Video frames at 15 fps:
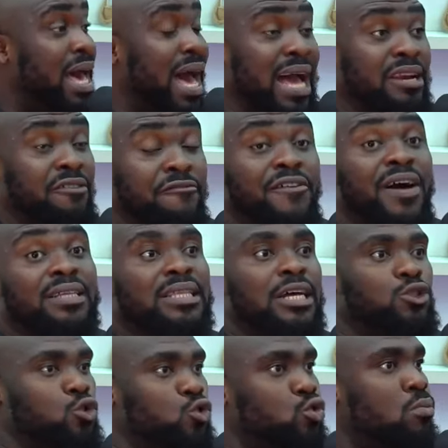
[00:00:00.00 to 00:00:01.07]
And the fact
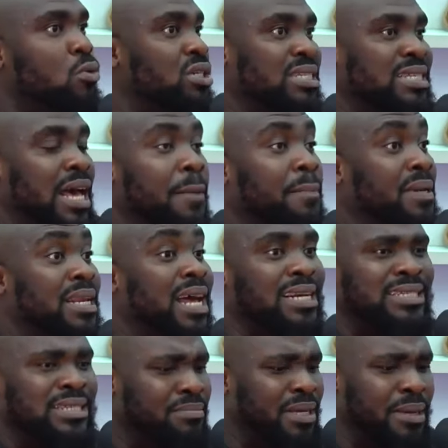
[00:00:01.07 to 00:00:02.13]
that so much is happening at
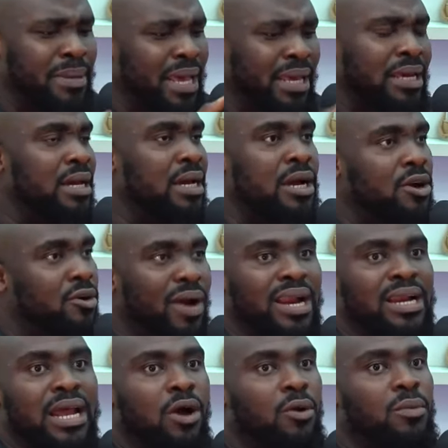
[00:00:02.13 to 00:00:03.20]
the same time. Like,
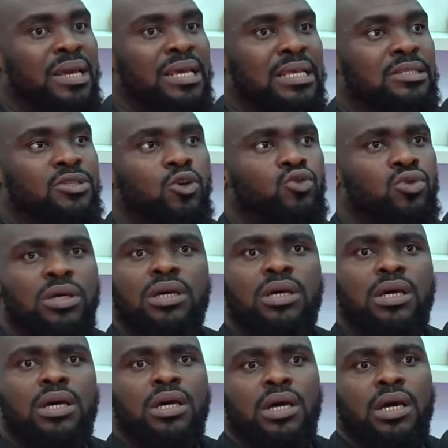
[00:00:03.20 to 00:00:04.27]
right now, it's also,
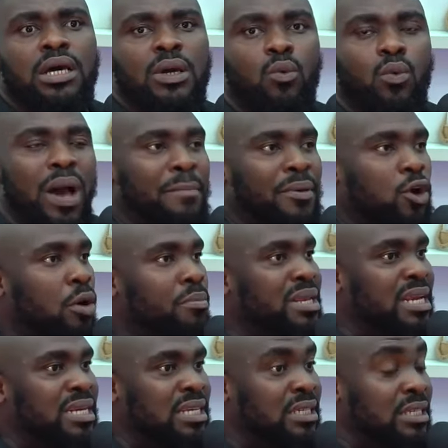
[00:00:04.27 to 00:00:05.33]
we are
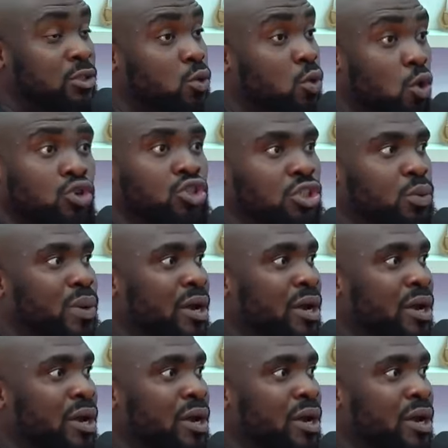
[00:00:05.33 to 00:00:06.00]
becoming a digital country.